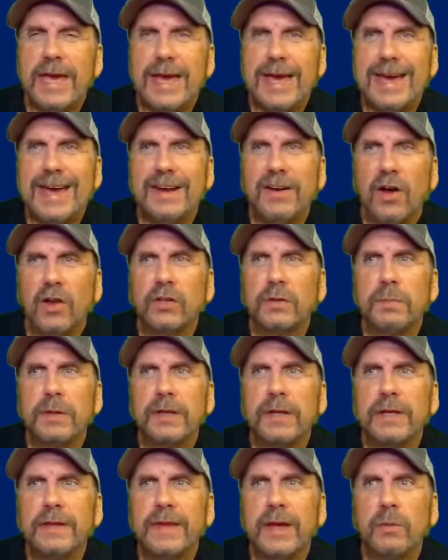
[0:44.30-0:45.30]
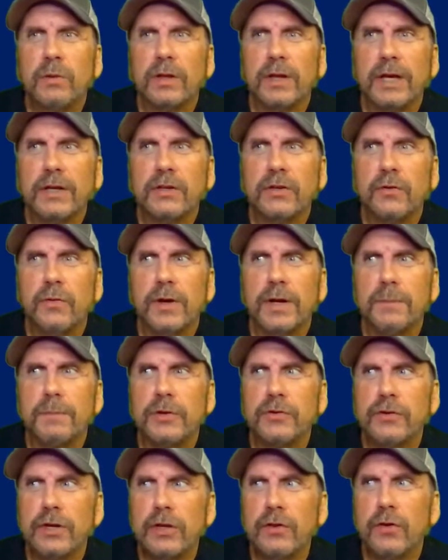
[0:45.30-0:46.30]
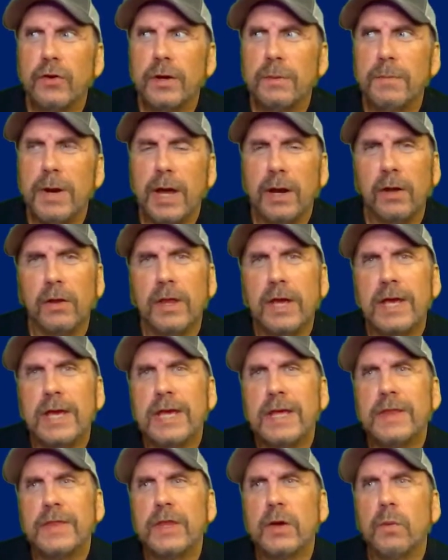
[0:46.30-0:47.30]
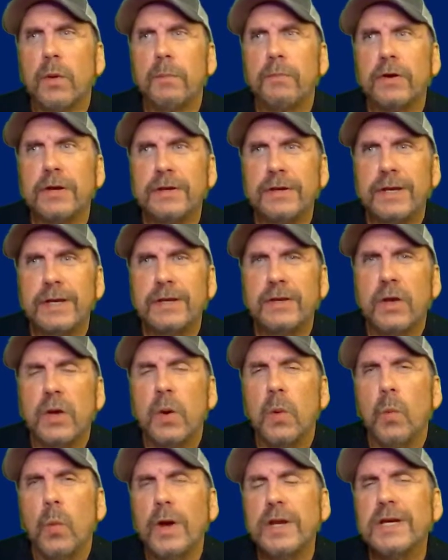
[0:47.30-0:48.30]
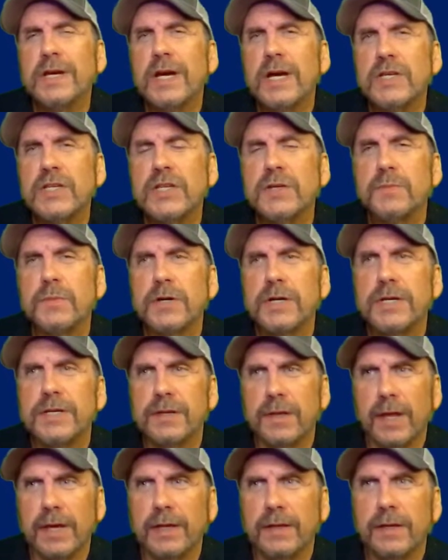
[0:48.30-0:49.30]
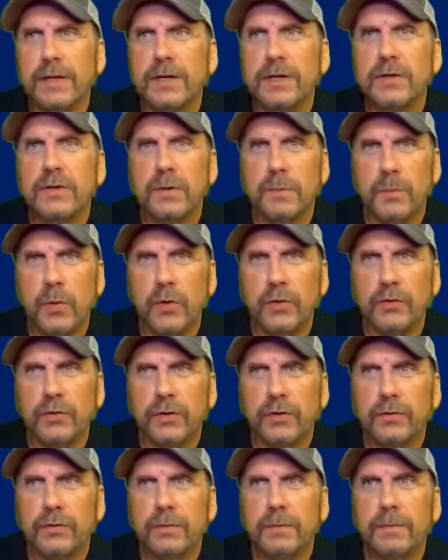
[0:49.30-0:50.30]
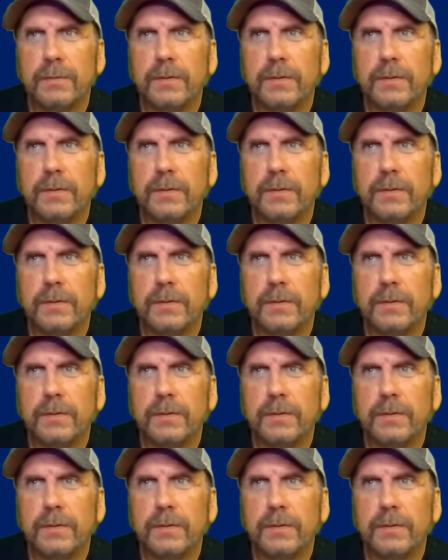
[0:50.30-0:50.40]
And ultimately, they would like to create a machine learning model that will predict what a customer is likely to purchase.